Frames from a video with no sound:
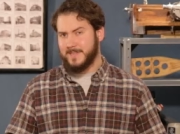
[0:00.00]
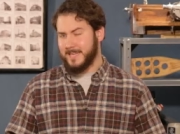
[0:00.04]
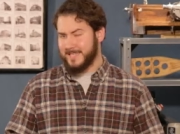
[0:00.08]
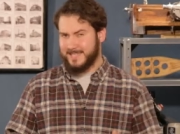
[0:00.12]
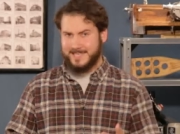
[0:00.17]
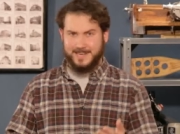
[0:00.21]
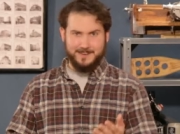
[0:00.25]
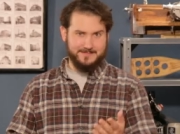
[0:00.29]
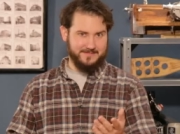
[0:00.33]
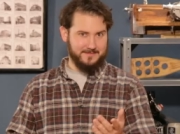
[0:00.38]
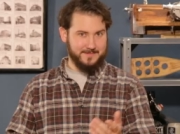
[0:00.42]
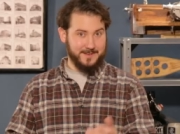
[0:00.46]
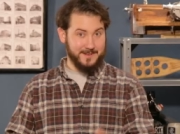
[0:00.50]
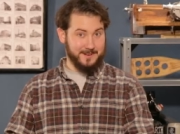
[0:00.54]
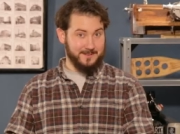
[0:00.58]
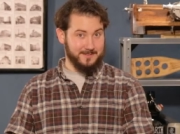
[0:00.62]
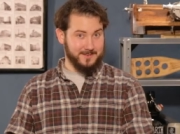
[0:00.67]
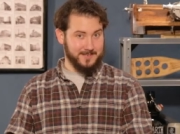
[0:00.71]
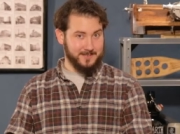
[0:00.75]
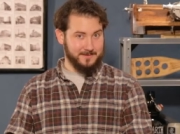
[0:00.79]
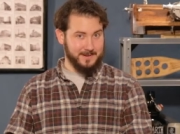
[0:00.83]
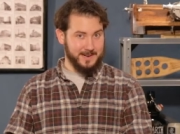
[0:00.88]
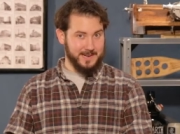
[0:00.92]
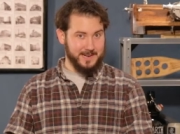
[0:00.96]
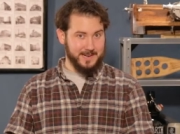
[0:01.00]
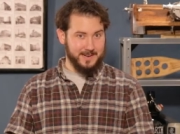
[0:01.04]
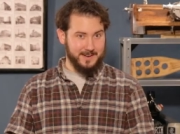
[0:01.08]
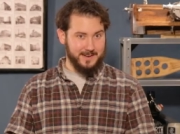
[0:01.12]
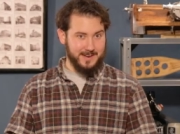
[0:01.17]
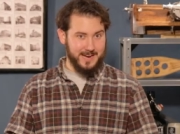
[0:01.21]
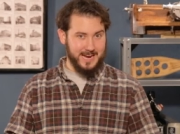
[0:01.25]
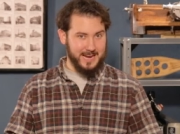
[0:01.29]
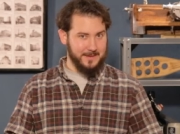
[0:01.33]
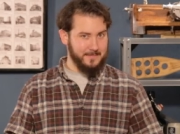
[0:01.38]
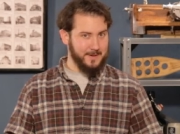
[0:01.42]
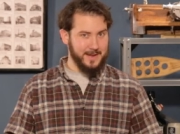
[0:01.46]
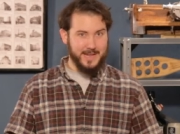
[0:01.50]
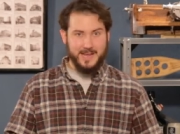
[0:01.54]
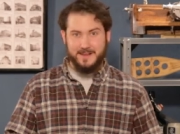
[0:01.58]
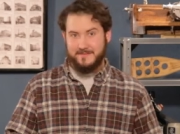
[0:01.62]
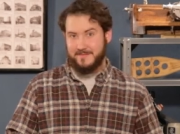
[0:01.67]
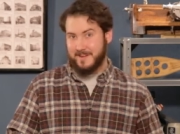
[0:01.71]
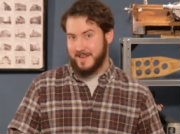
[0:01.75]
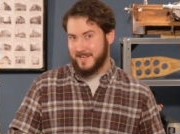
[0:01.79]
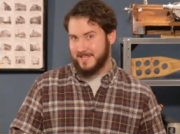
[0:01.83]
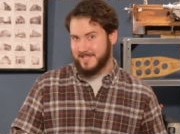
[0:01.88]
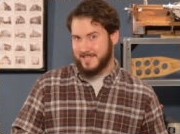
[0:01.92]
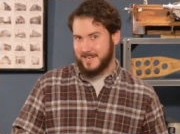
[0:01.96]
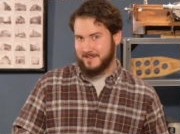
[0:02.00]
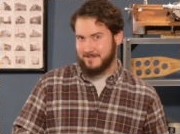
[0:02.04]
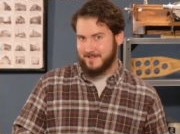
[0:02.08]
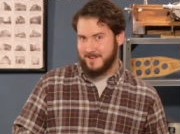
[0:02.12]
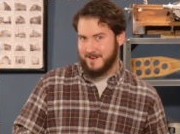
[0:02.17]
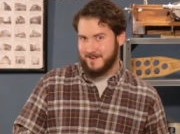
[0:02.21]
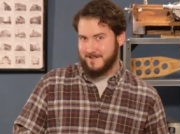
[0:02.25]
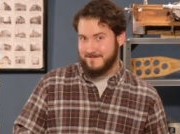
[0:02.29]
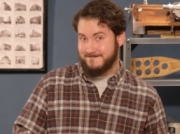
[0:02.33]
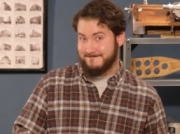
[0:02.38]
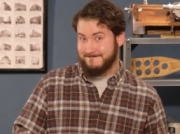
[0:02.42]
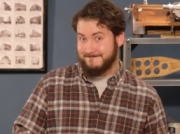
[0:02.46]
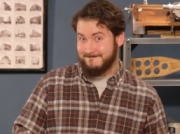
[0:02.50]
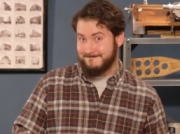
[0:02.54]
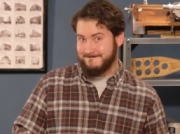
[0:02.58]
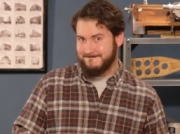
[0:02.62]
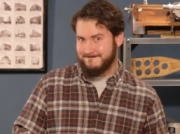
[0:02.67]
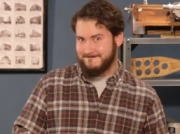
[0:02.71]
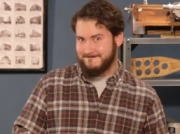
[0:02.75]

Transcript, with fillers: That sound familiar to any IPA fans out there? Hmm?